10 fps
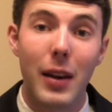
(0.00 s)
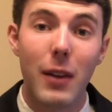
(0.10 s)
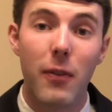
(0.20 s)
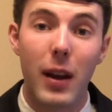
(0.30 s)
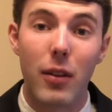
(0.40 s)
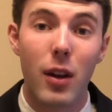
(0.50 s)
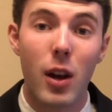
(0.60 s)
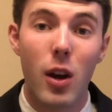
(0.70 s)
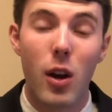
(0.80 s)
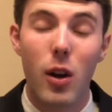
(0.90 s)
defense.
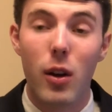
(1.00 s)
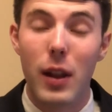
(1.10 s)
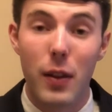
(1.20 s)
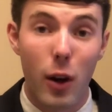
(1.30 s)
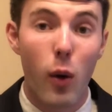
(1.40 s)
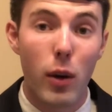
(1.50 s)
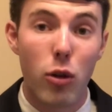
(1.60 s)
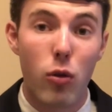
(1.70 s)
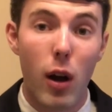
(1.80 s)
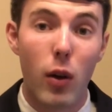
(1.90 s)
They're going to
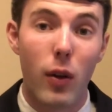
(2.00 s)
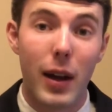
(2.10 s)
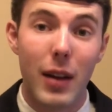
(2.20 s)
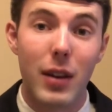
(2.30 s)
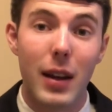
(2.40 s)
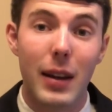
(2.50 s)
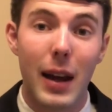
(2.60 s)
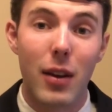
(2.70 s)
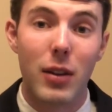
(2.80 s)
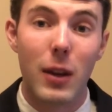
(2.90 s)
struggle against
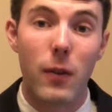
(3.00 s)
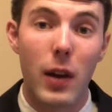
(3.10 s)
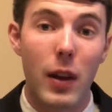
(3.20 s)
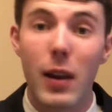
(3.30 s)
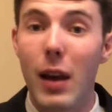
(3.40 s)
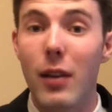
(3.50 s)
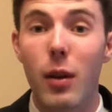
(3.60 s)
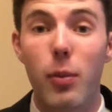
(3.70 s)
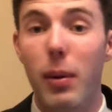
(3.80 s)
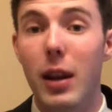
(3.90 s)
Indiana's defense. And this has the
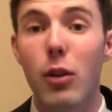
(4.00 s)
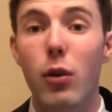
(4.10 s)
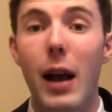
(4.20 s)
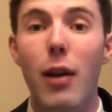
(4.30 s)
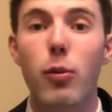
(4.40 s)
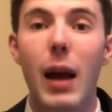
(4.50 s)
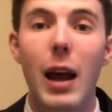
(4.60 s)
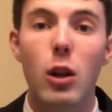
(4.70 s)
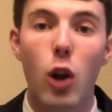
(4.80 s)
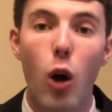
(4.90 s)
potential, guys, to be
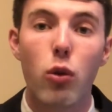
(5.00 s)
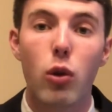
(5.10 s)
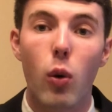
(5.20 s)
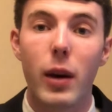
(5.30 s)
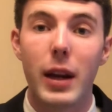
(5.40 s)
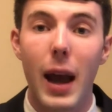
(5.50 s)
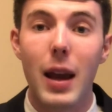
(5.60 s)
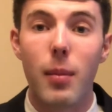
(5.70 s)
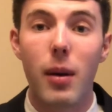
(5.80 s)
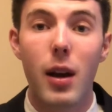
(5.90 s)
a low-scoring
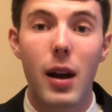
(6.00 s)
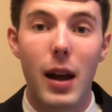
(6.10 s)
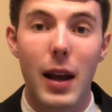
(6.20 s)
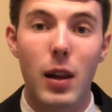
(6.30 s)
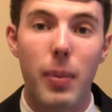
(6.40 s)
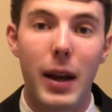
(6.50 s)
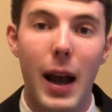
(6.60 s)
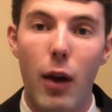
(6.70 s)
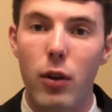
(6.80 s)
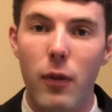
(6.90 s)
game in the Big
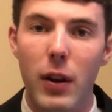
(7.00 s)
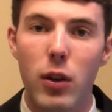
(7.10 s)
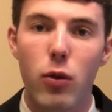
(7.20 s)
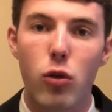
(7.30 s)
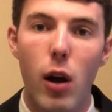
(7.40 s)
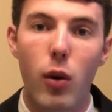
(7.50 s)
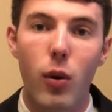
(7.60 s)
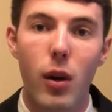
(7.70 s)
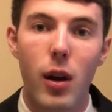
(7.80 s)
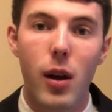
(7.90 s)
House, a defensive
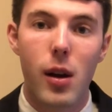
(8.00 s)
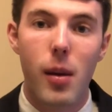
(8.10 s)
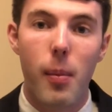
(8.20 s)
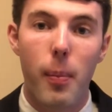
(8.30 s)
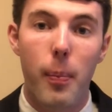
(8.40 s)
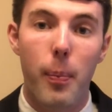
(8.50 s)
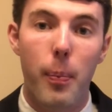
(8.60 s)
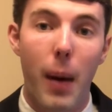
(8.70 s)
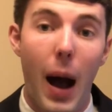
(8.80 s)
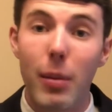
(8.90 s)
struggle.
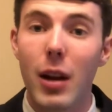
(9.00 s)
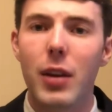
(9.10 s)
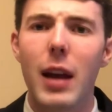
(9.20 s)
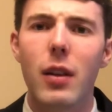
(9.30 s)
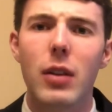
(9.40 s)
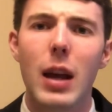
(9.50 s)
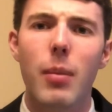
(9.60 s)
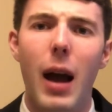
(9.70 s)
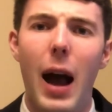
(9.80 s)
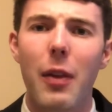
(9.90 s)
But I'm going to take the team
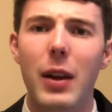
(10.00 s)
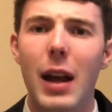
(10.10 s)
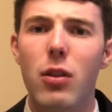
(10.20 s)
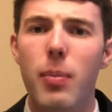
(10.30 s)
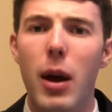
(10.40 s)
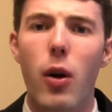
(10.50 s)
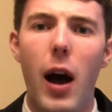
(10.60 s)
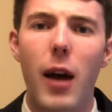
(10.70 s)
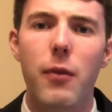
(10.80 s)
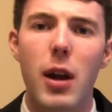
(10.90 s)
that I think has the better
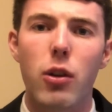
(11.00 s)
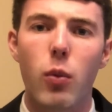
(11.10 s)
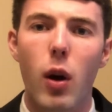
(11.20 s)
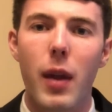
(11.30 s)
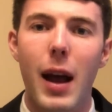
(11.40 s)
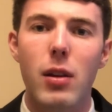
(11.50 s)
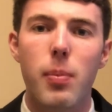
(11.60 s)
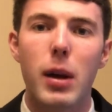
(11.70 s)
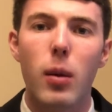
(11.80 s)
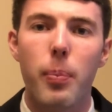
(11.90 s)
offense, the one that has the
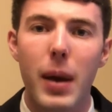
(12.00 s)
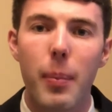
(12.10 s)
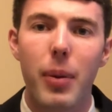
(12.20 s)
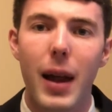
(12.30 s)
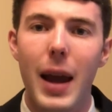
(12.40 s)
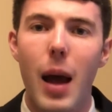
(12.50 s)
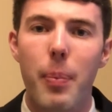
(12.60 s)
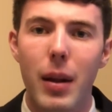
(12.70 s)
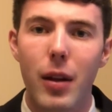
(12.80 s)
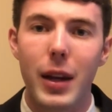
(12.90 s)
bigger big play
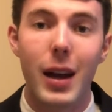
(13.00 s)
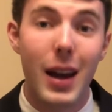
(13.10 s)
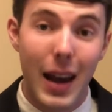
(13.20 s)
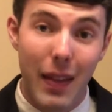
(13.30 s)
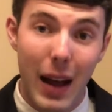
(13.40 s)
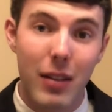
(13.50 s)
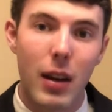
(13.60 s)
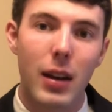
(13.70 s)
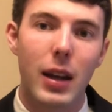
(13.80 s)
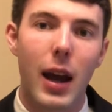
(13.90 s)
ability, and that's
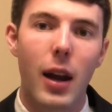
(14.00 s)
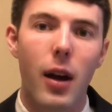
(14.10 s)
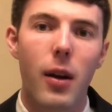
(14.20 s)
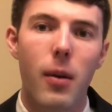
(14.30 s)
Indiana.